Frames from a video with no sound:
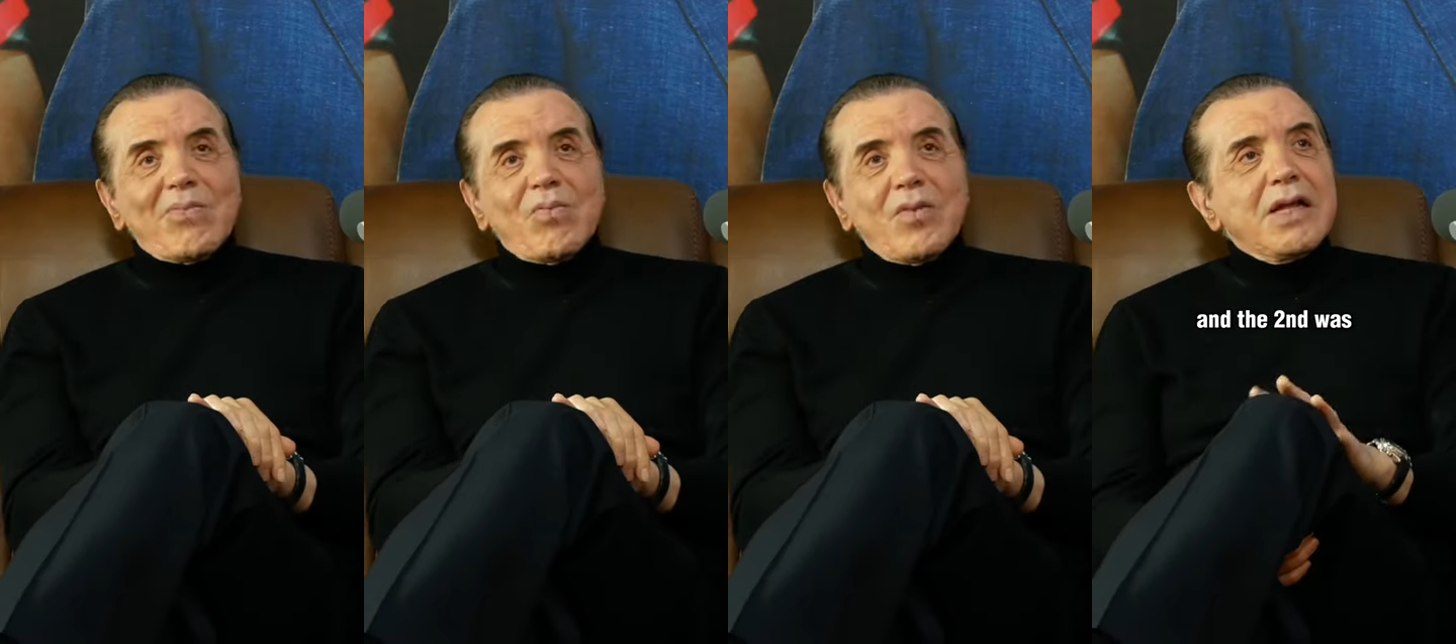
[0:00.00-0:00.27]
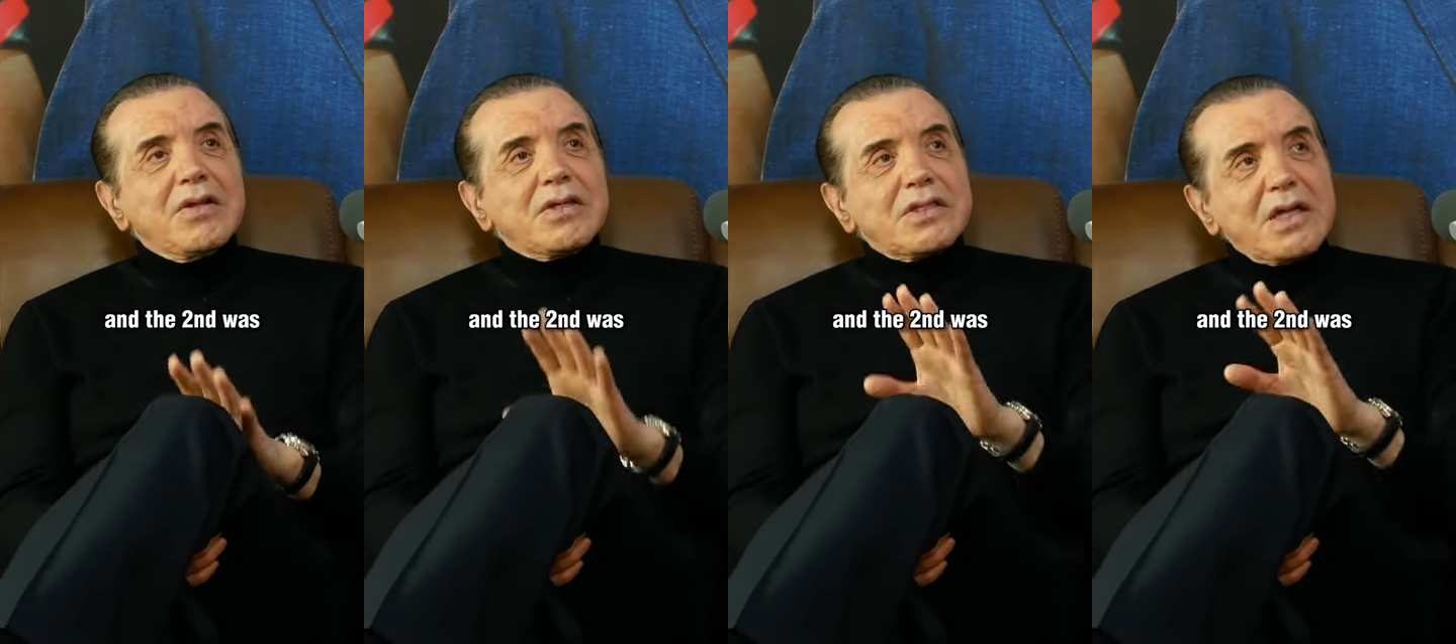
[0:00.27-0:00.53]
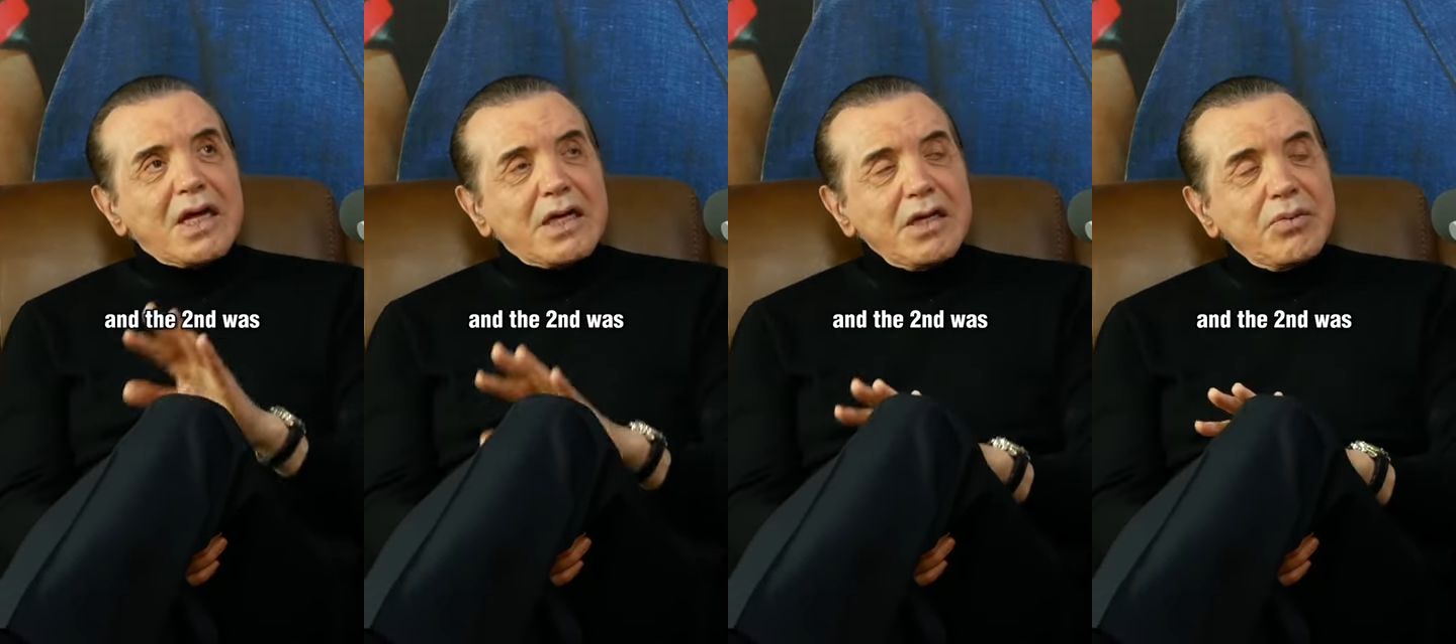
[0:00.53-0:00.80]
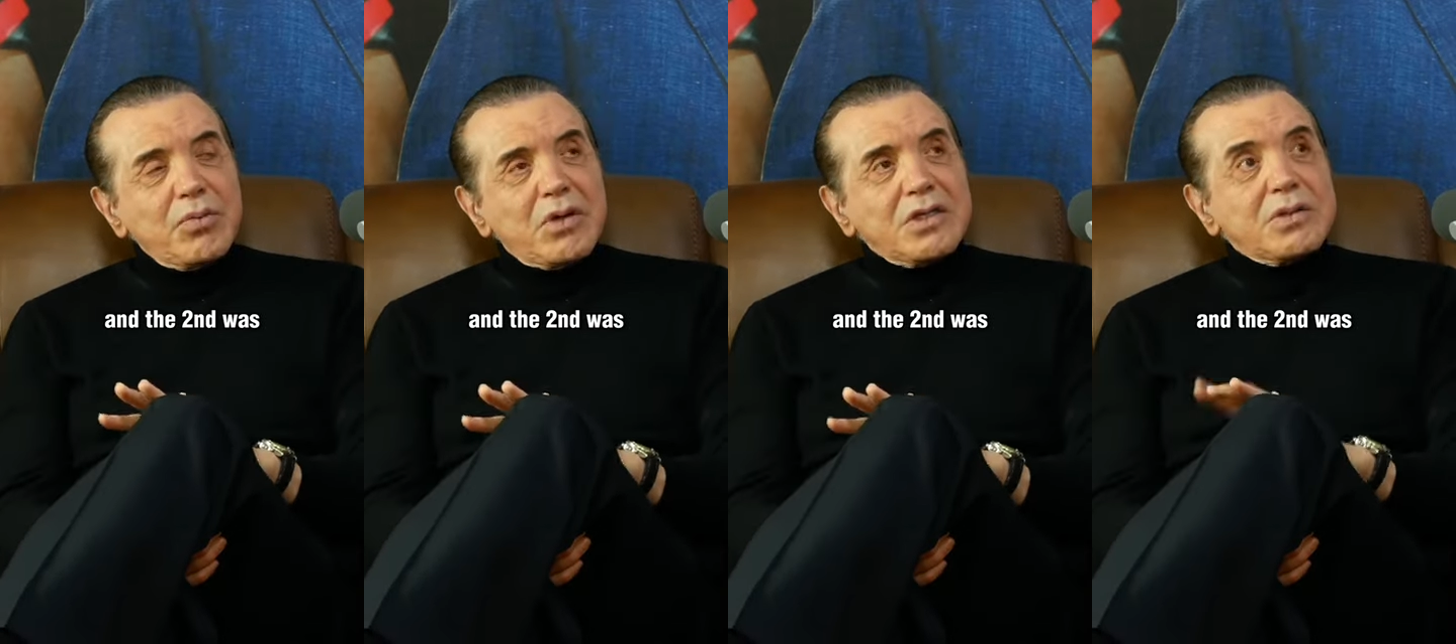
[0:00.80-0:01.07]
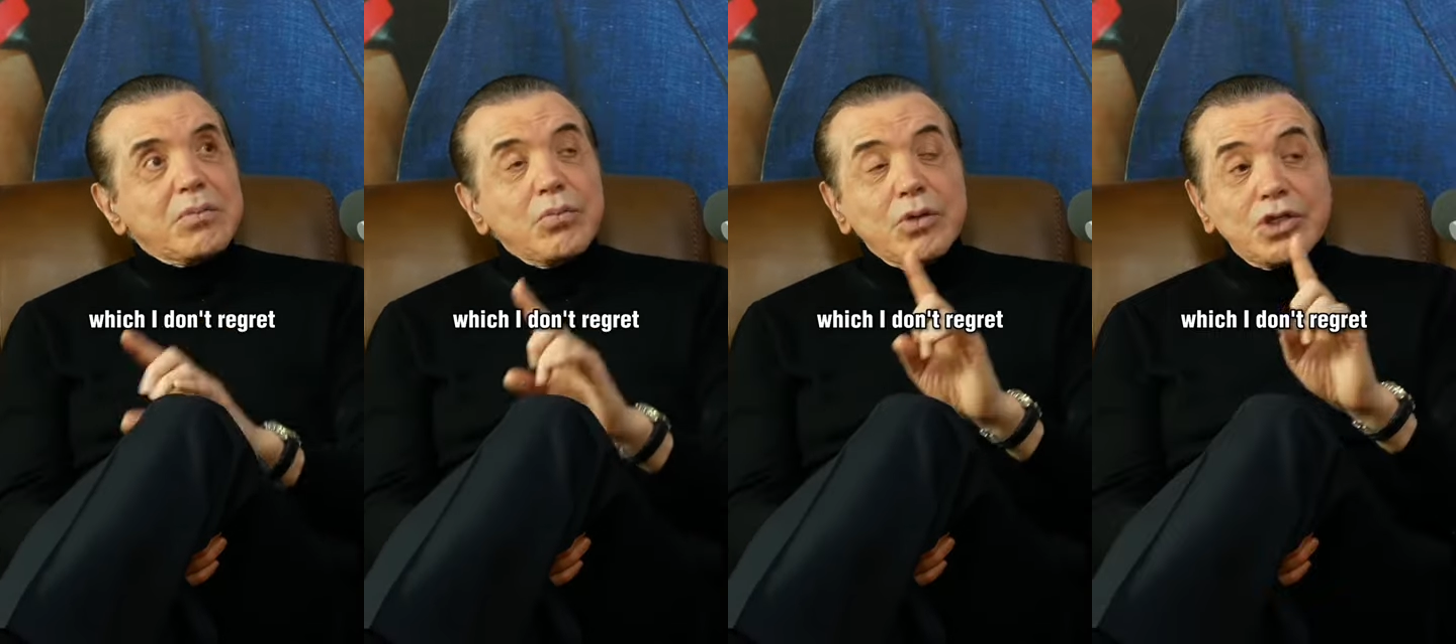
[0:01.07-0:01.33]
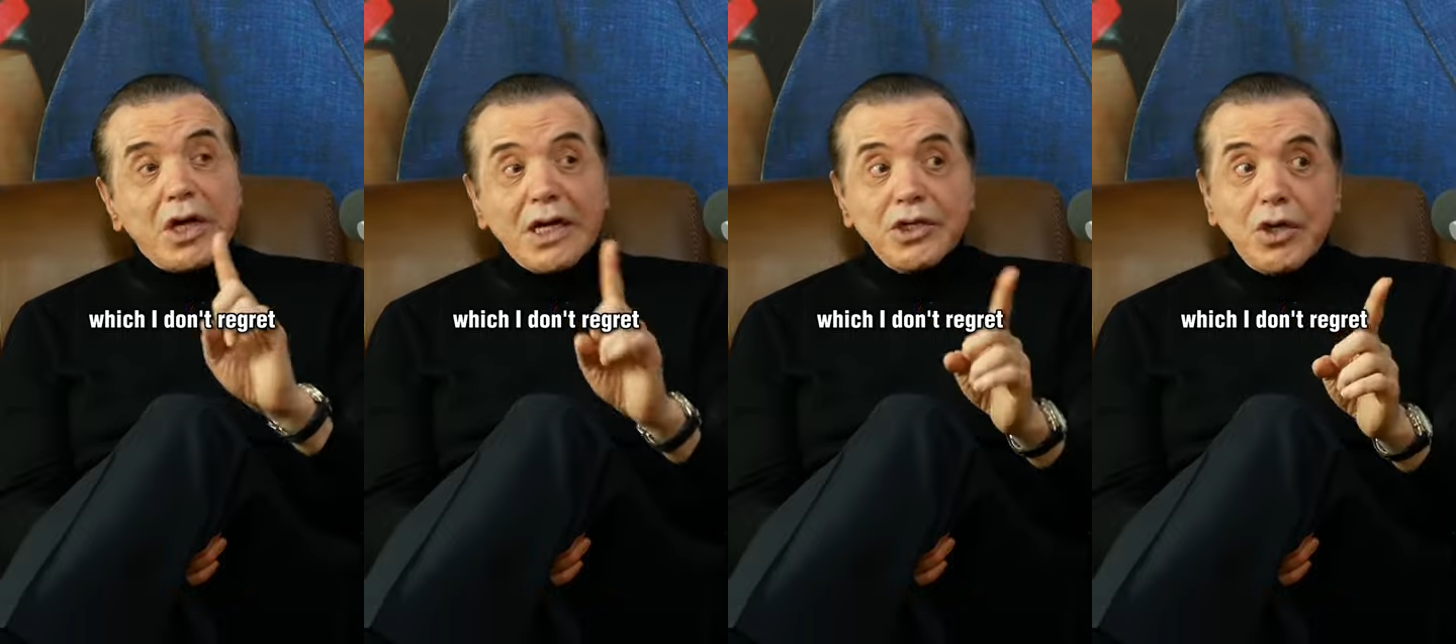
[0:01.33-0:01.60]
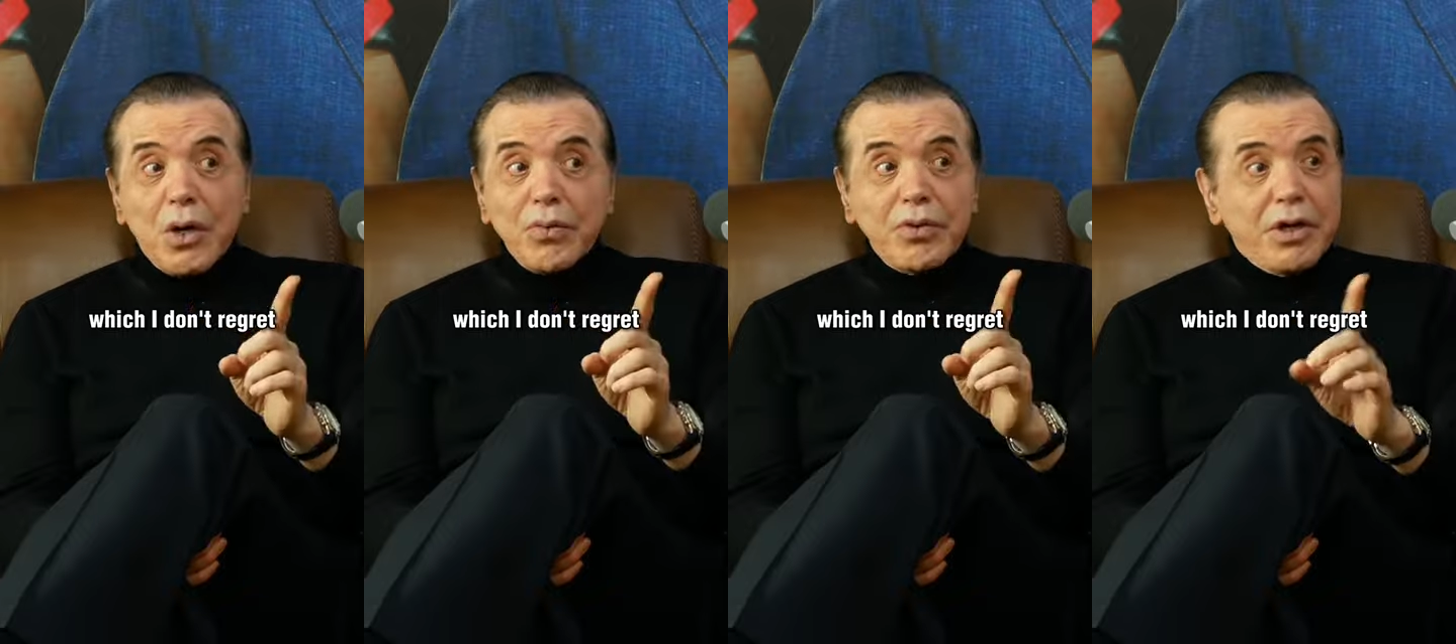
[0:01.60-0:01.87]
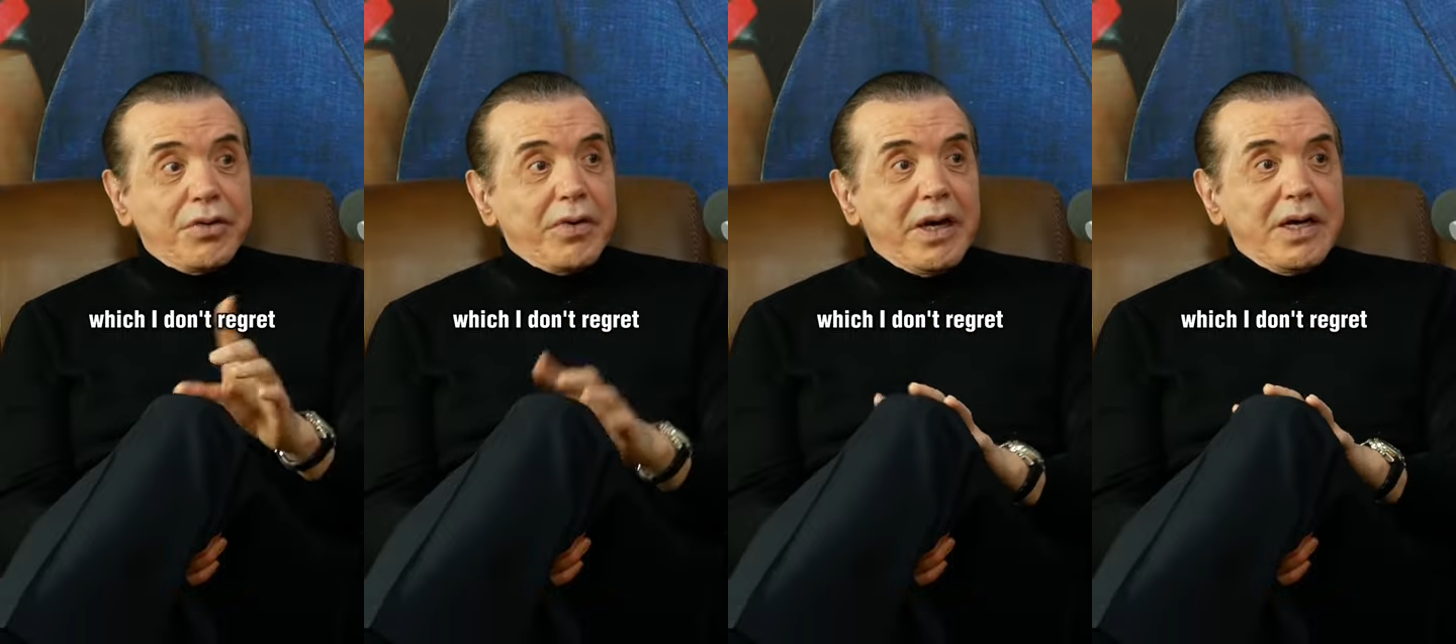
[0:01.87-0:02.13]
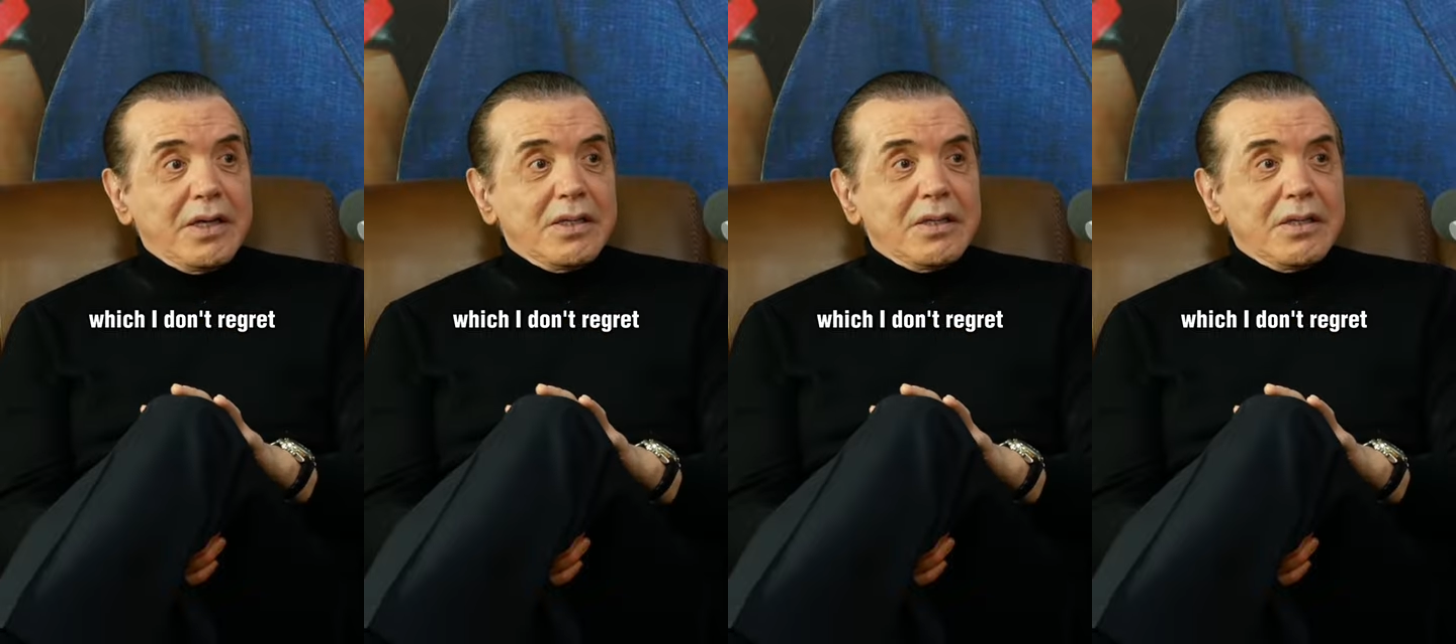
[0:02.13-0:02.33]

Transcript: And the second was, which I don't regret,